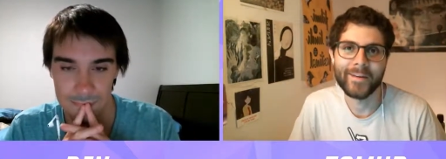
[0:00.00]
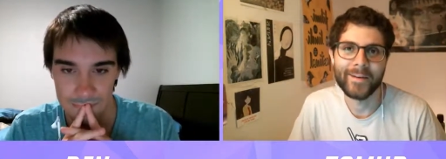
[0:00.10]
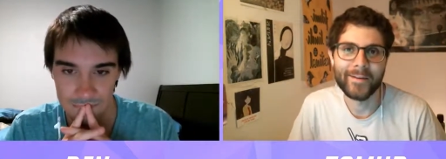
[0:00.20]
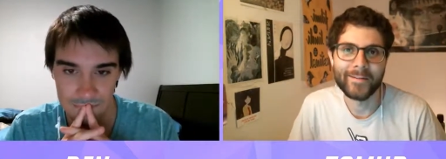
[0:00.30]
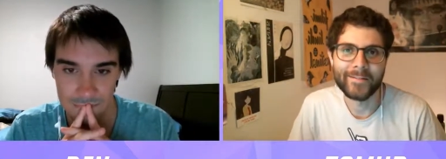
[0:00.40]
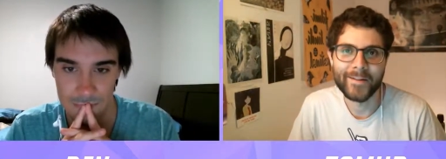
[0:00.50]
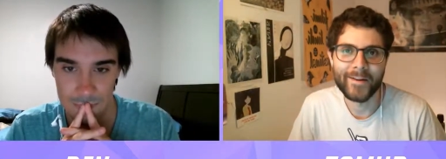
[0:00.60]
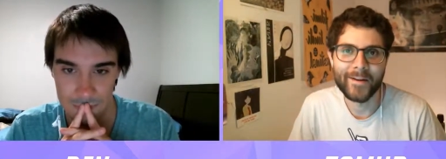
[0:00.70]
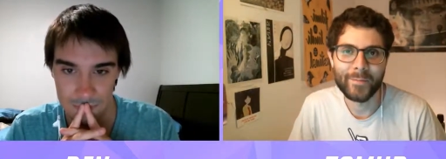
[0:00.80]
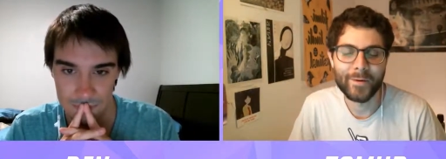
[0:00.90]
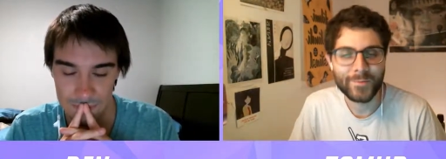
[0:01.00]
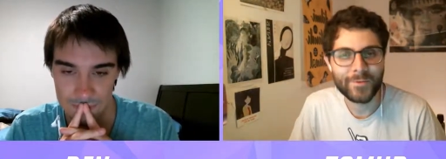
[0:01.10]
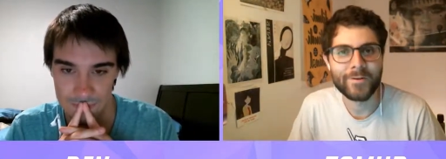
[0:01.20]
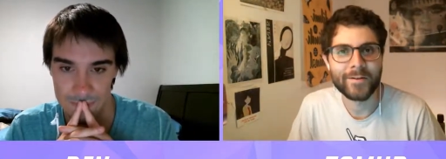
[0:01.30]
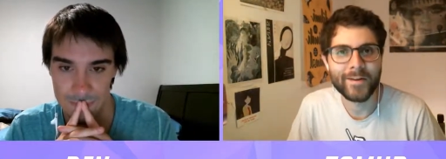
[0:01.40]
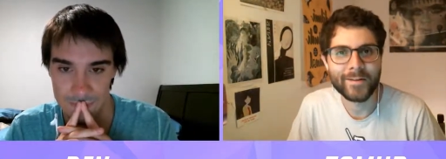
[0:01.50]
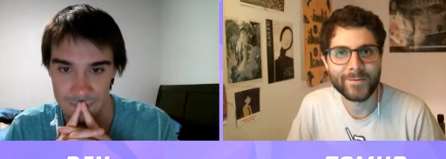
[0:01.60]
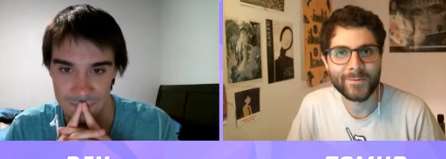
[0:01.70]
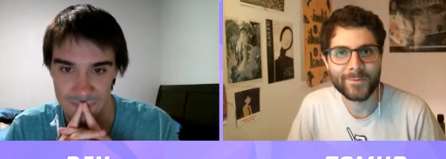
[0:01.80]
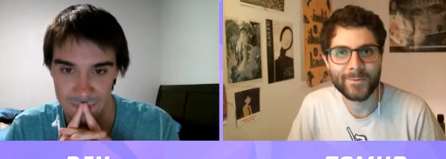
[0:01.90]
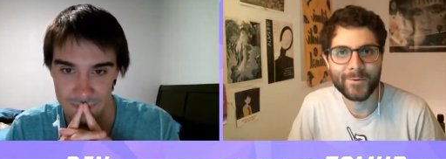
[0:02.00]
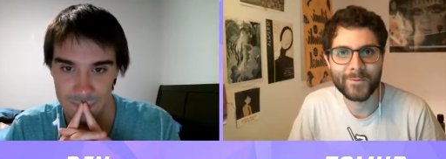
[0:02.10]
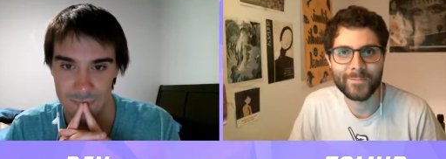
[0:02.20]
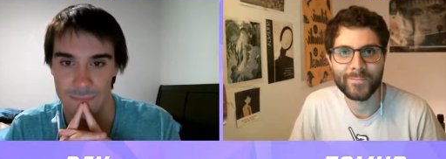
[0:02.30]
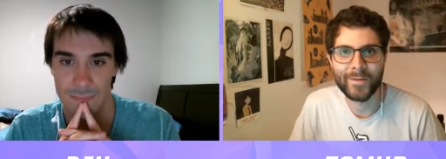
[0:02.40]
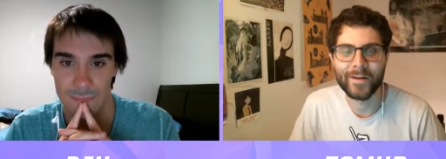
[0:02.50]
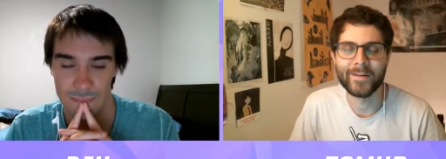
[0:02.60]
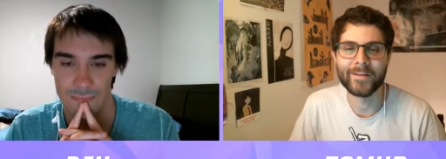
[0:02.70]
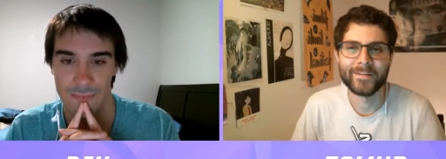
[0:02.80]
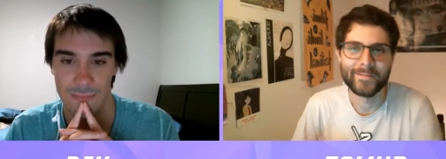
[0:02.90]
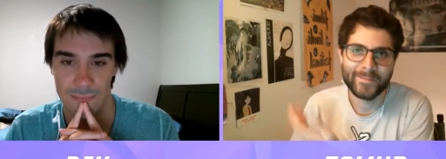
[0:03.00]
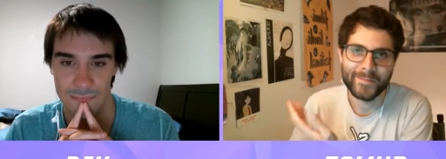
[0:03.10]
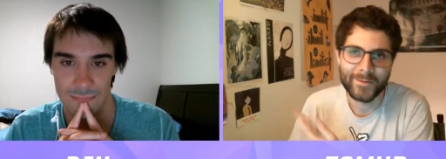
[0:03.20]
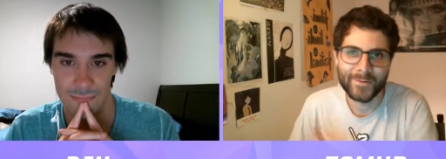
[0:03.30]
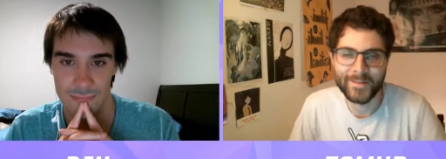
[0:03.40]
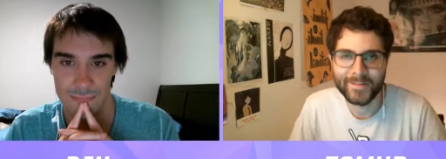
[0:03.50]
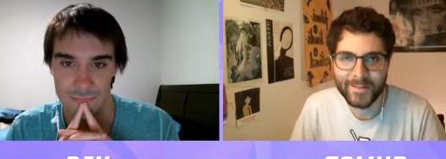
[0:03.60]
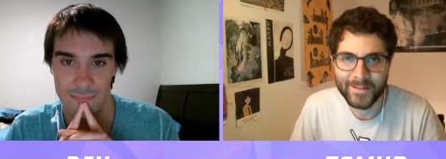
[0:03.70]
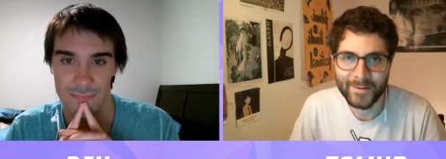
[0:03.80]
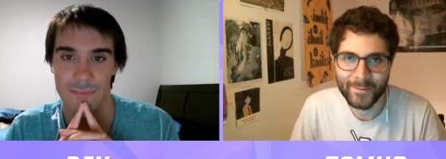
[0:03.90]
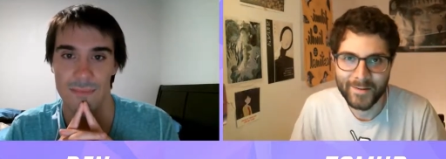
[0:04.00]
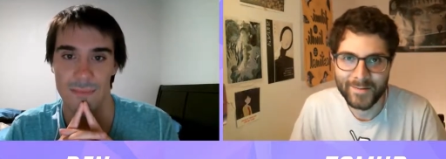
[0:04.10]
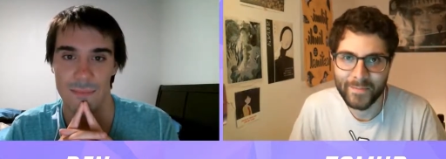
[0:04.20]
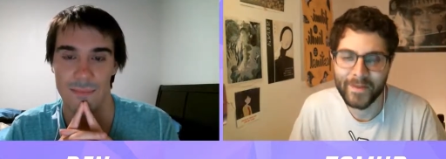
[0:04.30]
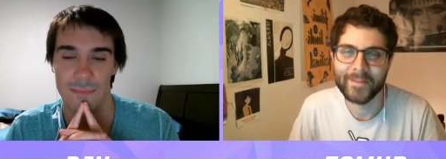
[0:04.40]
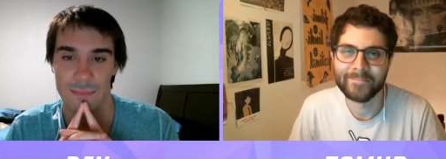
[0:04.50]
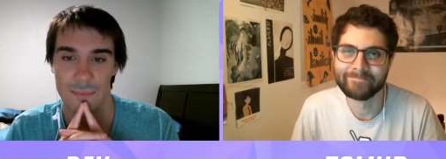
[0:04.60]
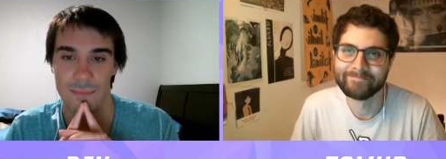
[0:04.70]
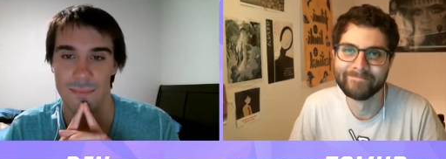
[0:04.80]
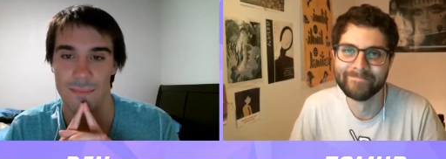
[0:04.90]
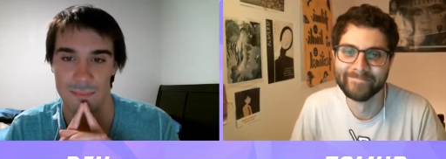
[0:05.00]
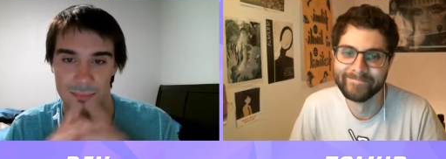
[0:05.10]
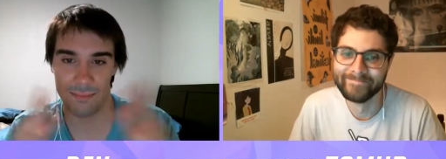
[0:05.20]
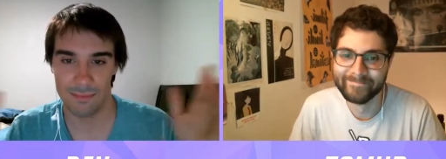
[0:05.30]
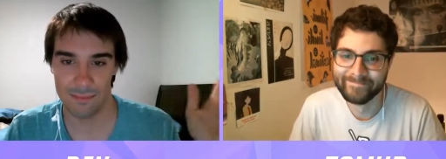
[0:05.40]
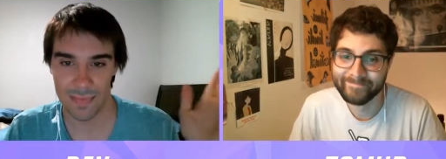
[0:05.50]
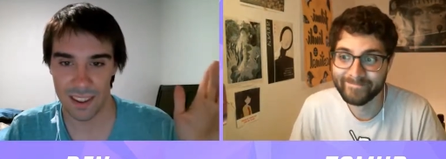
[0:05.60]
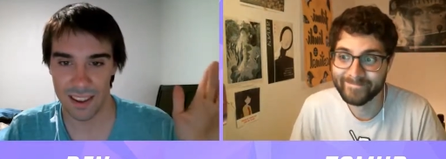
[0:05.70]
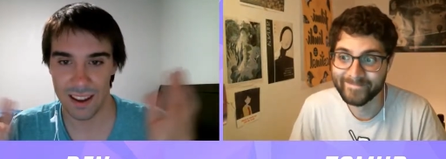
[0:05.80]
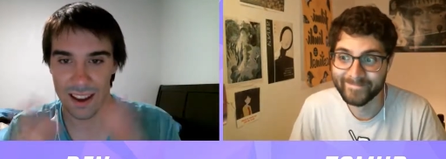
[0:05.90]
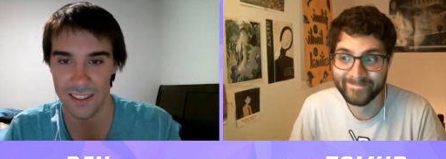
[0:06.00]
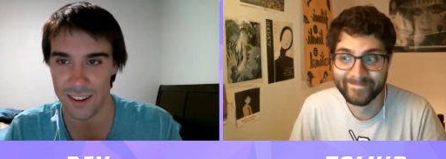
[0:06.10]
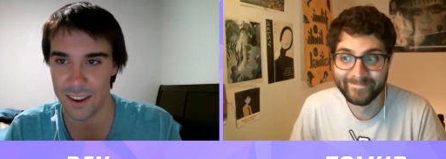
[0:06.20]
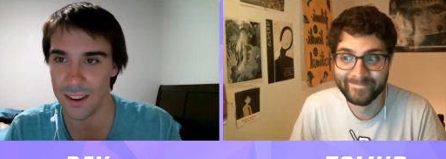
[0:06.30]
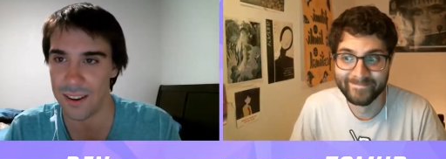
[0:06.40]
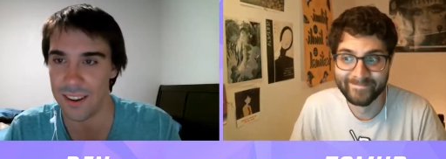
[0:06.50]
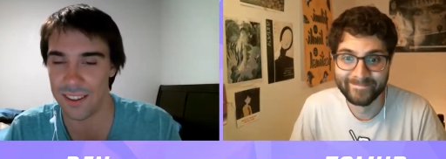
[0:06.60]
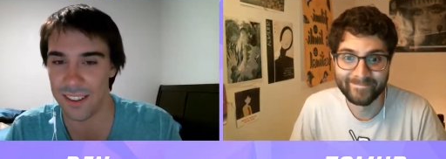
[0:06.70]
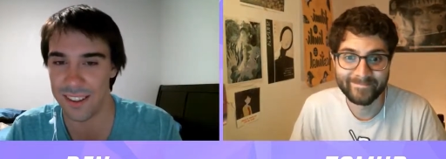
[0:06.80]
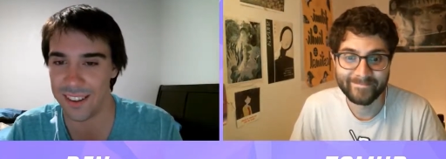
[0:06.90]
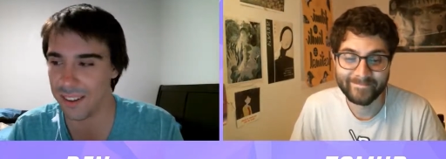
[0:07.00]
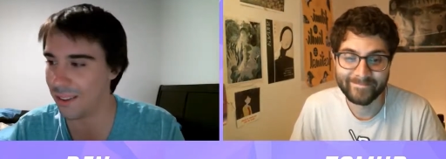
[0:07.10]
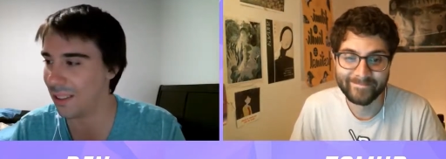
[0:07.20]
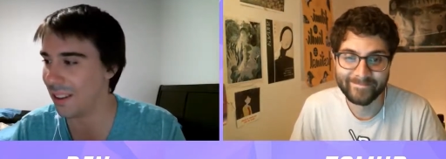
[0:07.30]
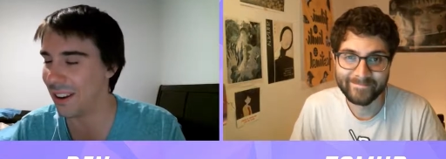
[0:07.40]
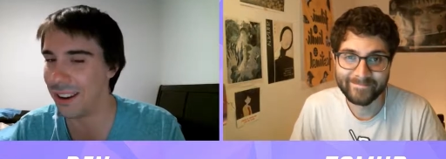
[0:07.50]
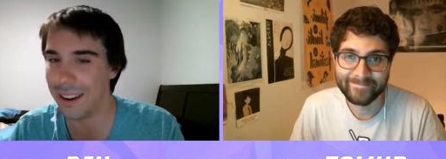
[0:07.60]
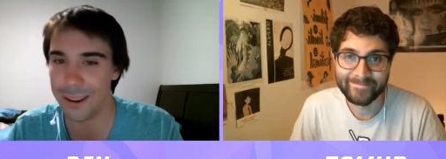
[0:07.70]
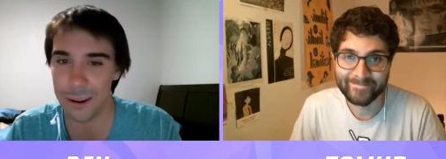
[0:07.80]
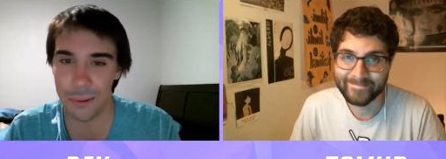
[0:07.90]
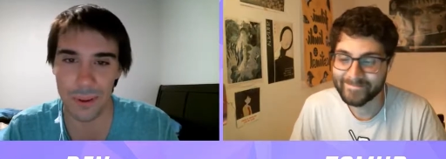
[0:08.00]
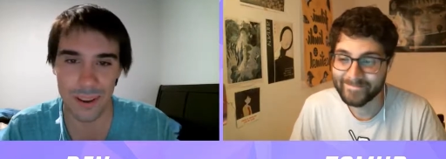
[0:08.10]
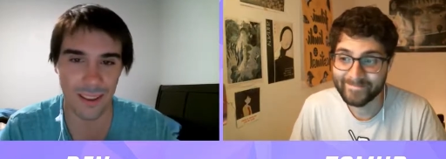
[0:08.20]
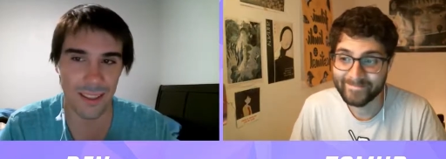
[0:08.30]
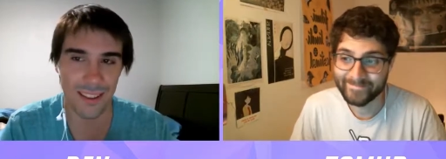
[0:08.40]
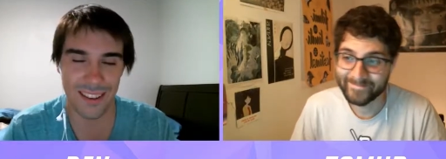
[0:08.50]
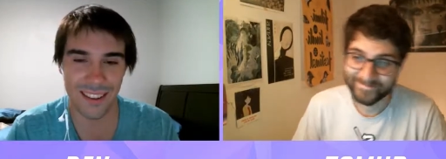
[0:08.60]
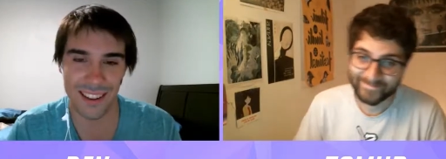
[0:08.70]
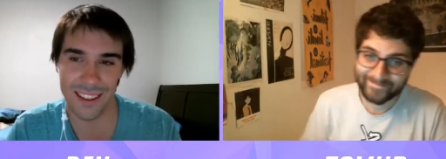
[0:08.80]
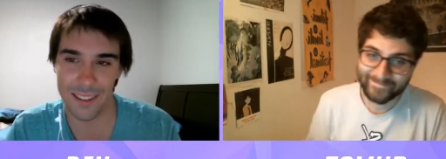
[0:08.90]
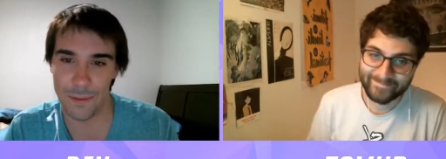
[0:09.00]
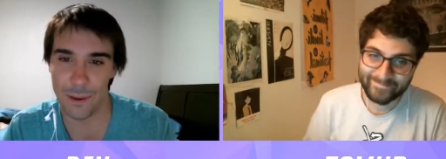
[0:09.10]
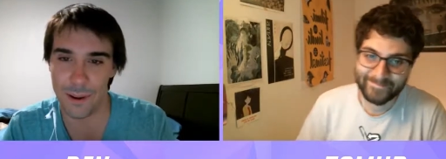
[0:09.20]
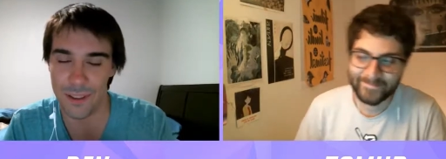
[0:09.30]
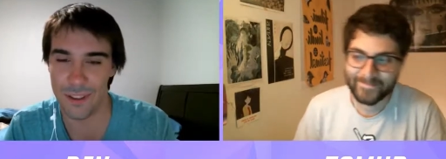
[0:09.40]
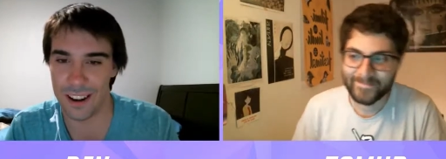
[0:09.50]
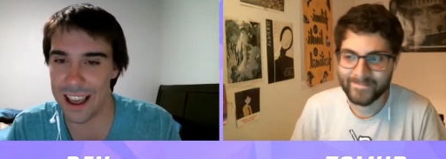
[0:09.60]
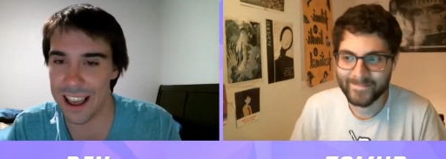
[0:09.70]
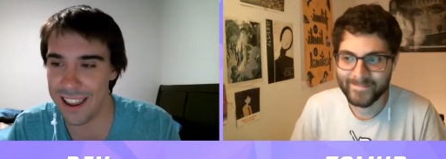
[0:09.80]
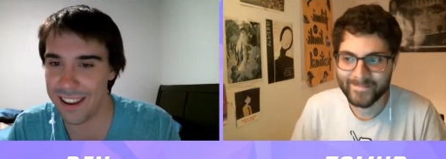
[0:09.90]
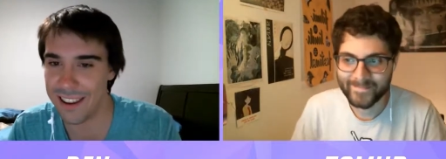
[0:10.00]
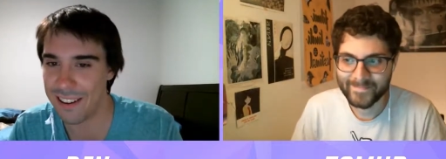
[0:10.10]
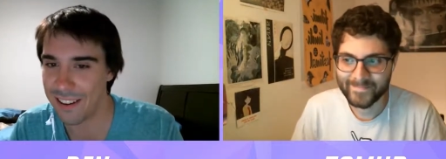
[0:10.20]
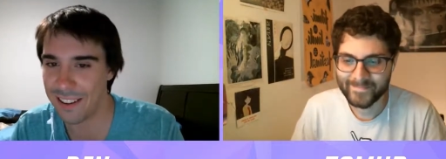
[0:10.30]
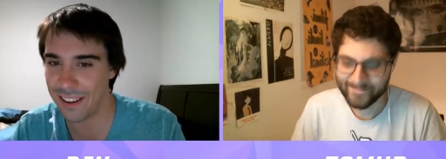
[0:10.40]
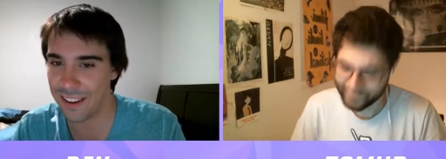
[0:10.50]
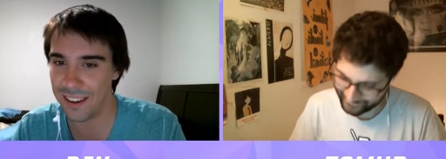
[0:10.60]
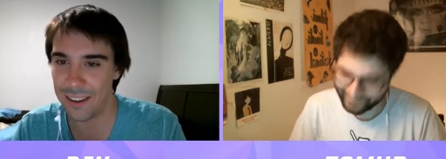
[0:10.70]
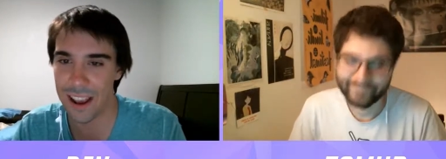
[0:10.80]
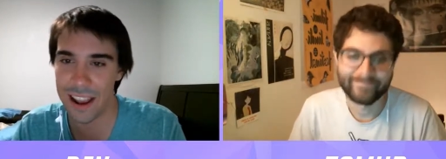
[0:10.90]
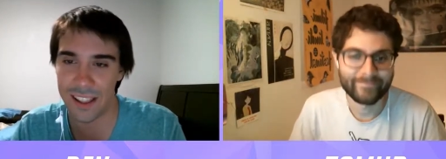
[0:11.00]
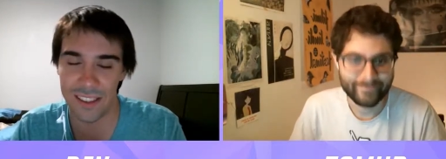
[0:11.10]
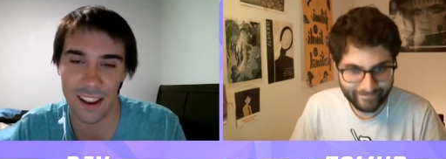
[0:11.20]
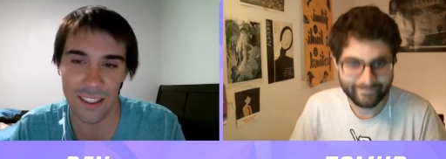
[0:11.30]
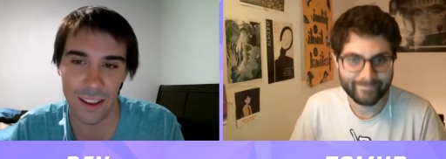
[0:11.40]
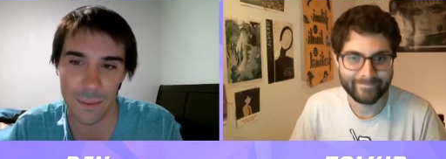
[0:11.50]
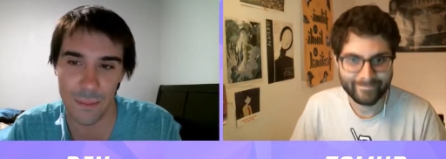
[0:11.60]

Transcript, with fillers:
Speaker 1: And uh, But I'm joined, as usual, by the trusty, as always, Ben.
Speaker 2: How's it going? It's the, the week of the, the fourth of July here in the United States of